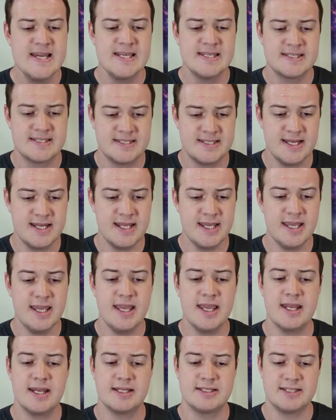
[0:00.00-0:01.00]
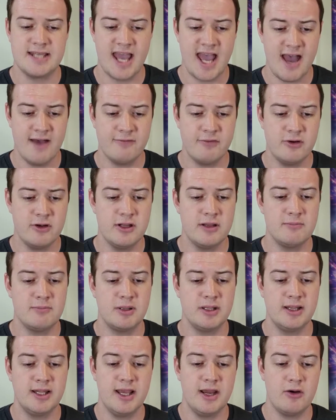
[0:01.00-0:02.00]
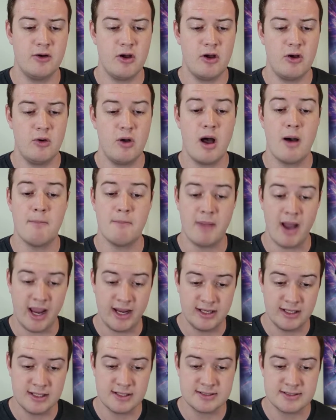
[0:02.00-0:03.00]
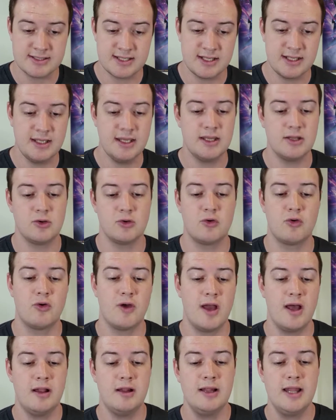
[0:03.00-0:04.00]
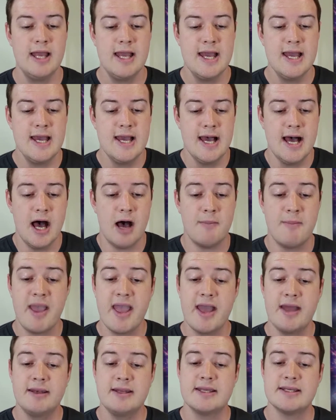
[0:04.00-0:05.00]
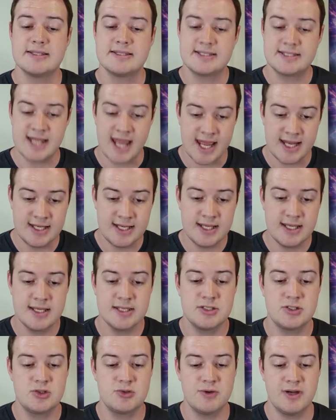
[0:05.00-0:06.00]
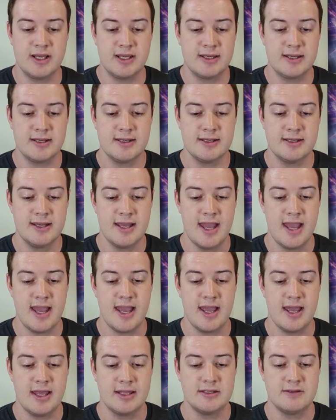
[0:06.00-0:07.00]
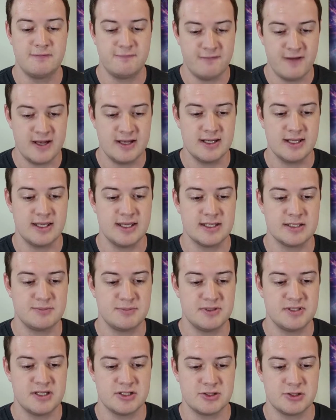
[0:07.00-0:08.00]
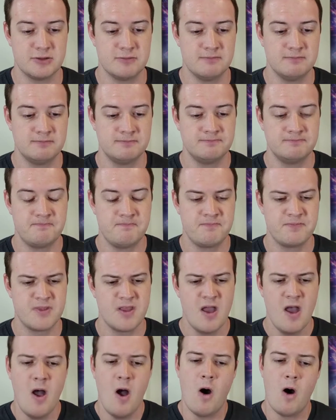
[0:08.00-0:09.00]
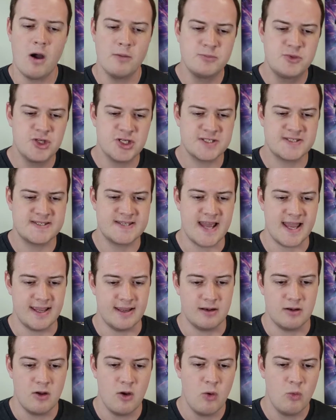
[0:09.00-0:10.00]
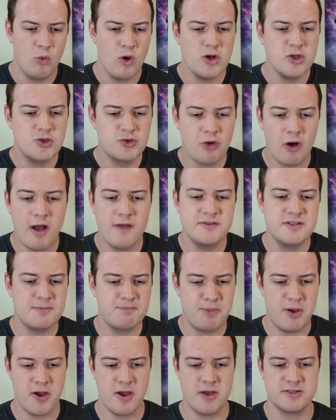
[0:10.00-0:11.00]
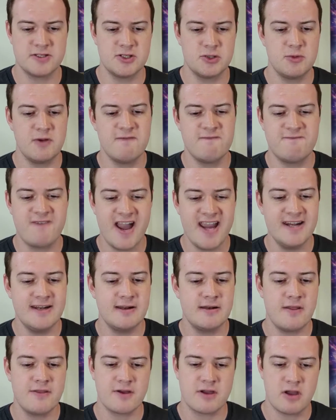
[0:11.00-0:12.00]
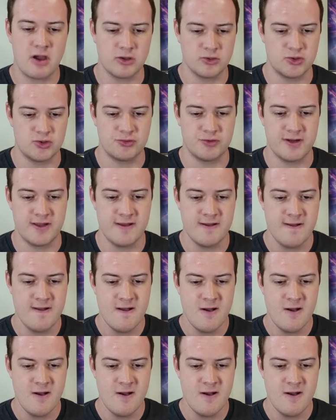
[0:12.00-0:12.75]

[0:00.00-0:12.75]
Sitting in a tavern in Bolero, a mining city in Krell, a man is tending his drink and defending his position. I'm just saying, what drives a person to invade another country?